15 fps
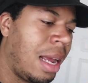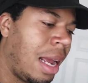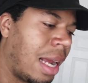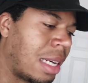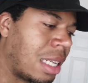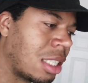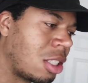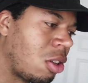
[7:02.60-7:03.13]
and
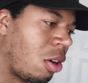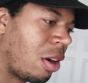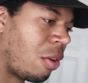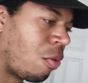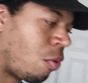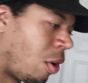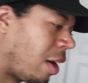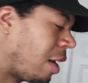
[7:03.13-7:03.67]
just started
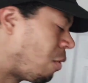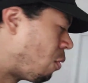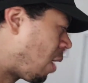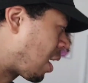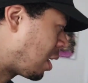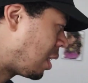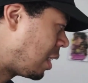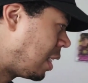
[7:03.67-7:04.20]
running
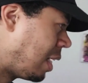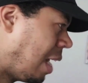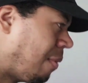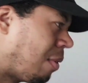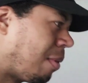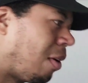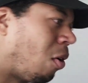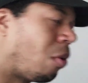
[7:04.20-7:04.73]
regularly,
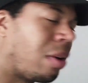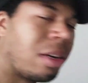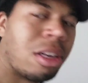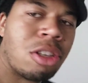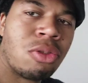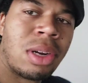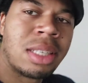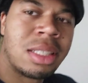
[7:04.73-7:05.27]
even with holding the
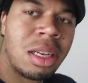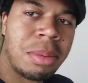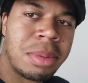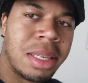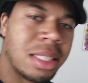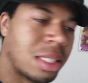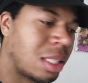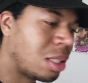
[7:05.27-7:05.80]
dress up,
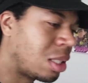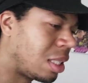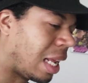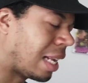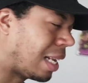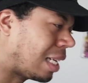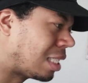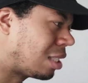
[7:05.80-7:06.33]
just
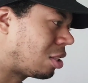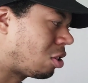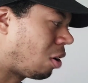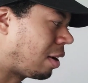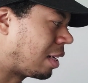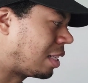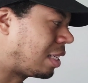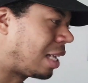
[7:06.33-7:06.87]
then just
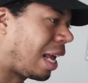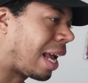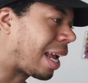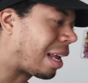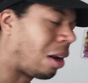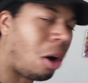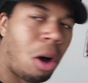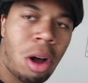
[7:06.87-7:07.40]
started
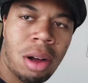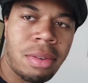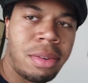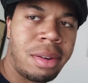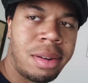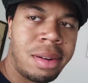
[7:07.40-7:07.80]
taking off.